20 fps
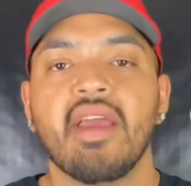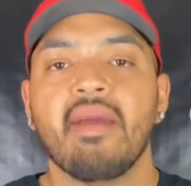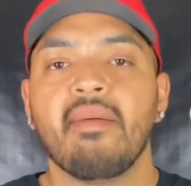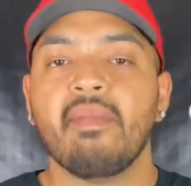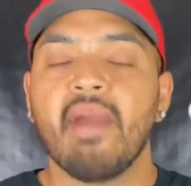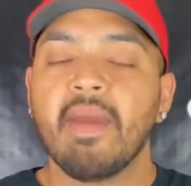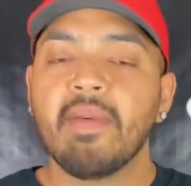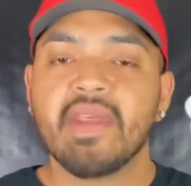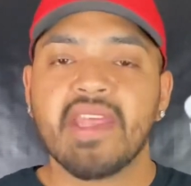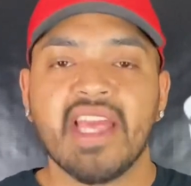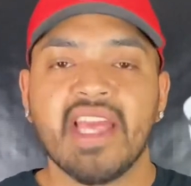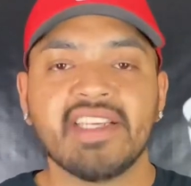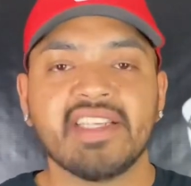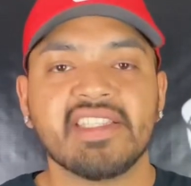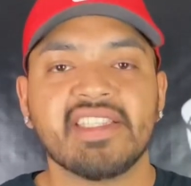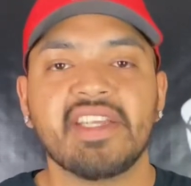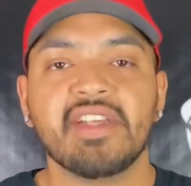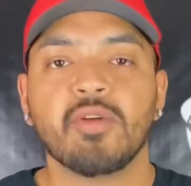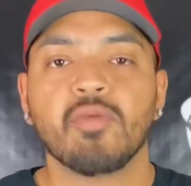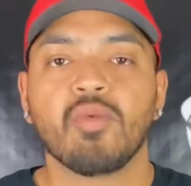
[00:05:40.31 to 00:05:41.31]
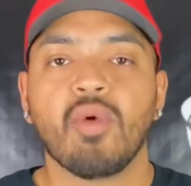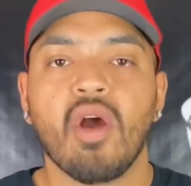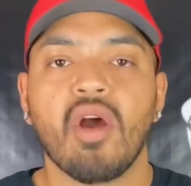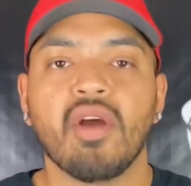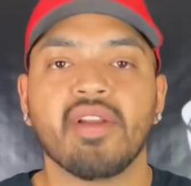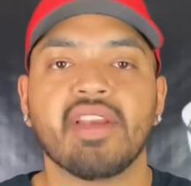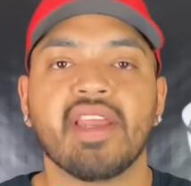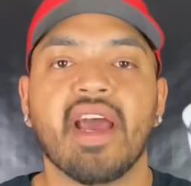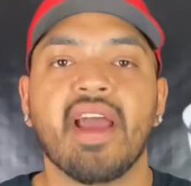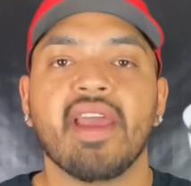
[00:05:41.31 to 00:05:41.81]
Maybe they just need a raw
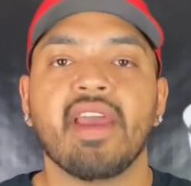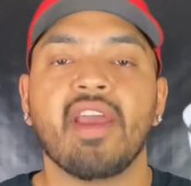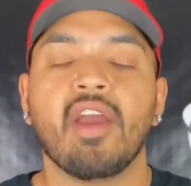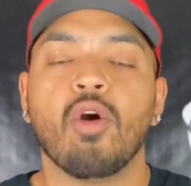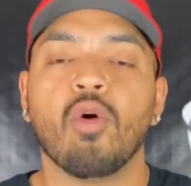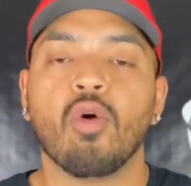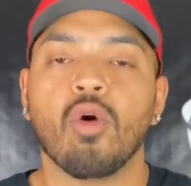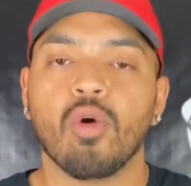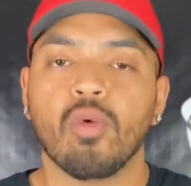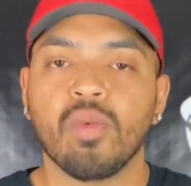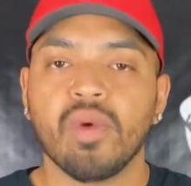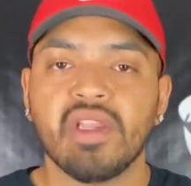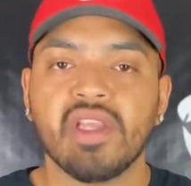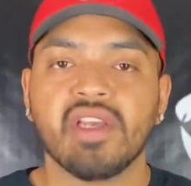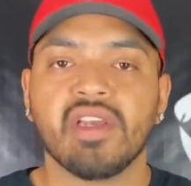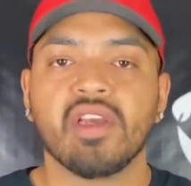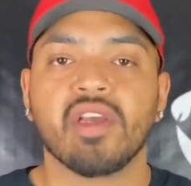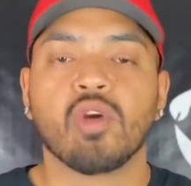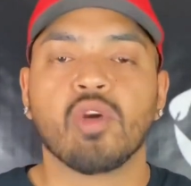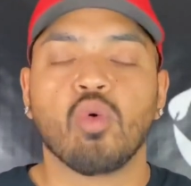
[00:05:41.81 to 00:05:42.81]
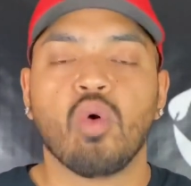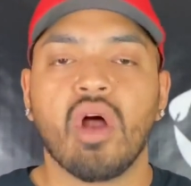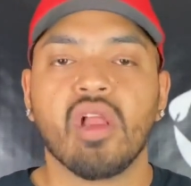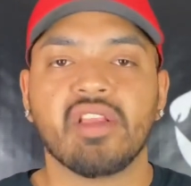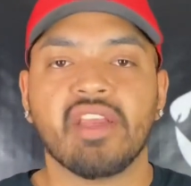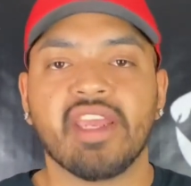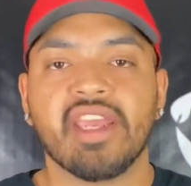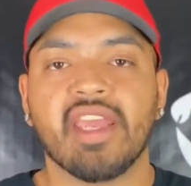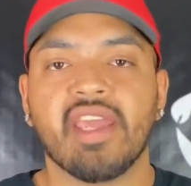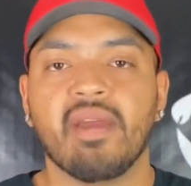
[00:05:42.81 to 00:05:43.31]
diet or a really good
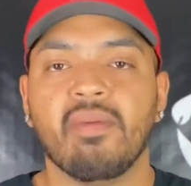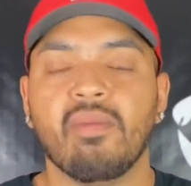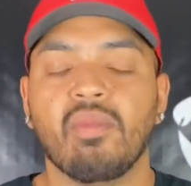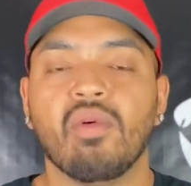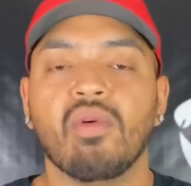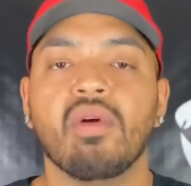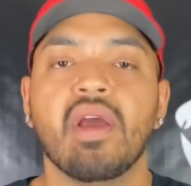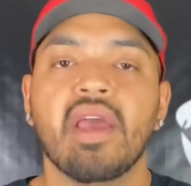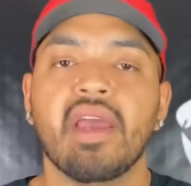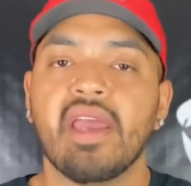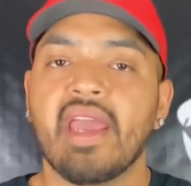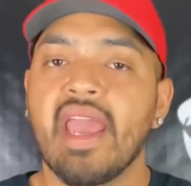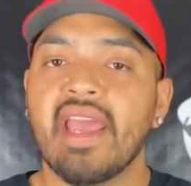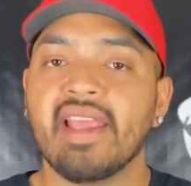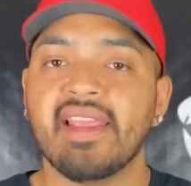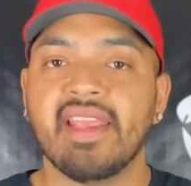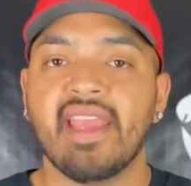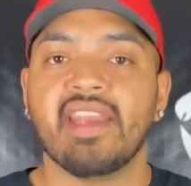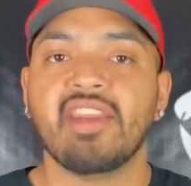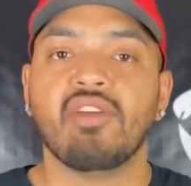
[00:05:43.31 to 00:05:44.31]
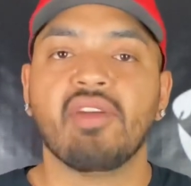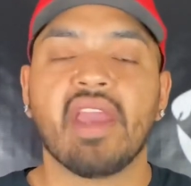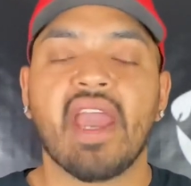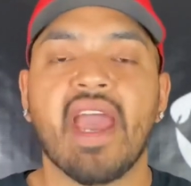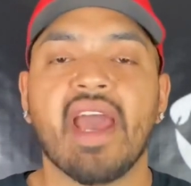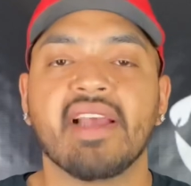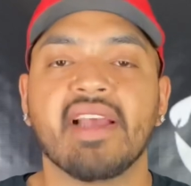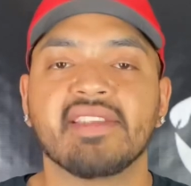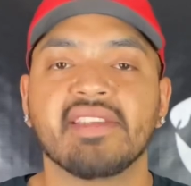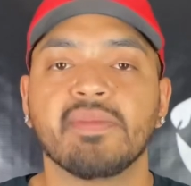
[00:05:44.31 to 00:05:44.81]
quality kibble, and then you can
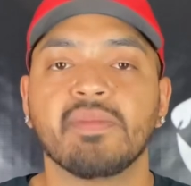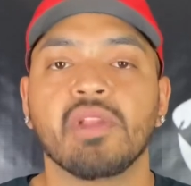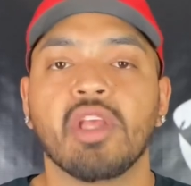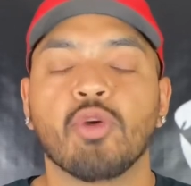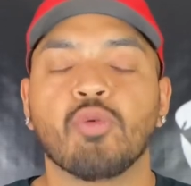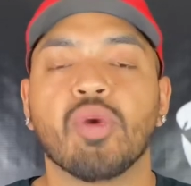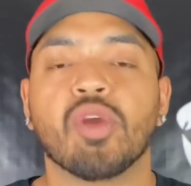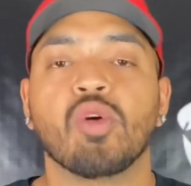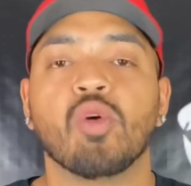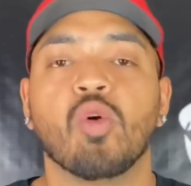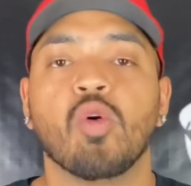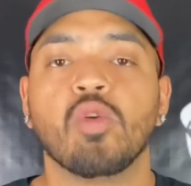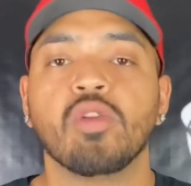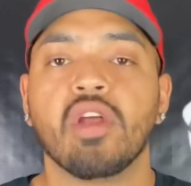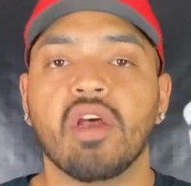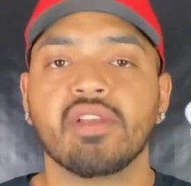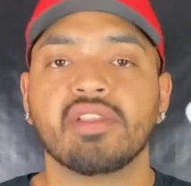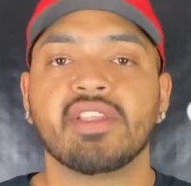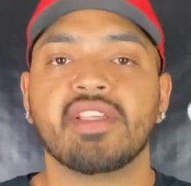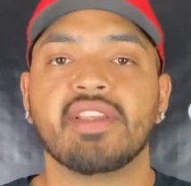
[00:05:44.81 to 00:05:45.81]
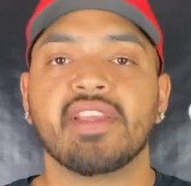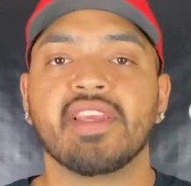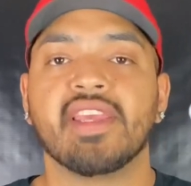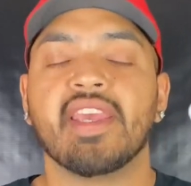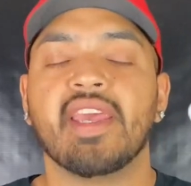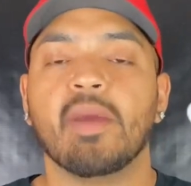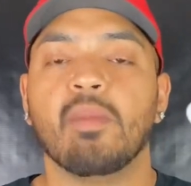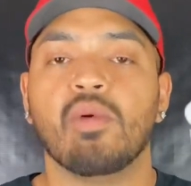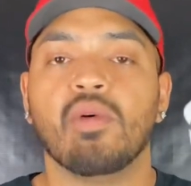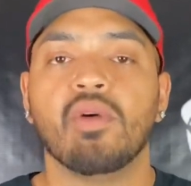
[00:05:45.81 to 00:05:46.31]
add some liquid gold onto the
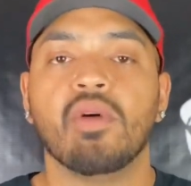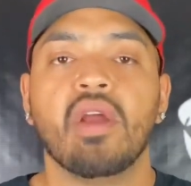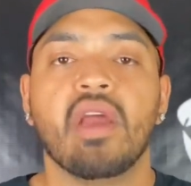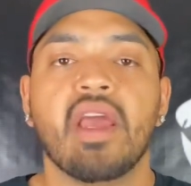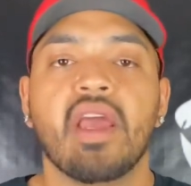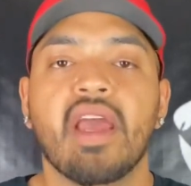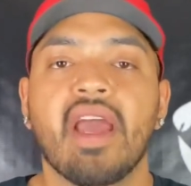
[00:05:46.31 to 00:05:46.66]
kibble.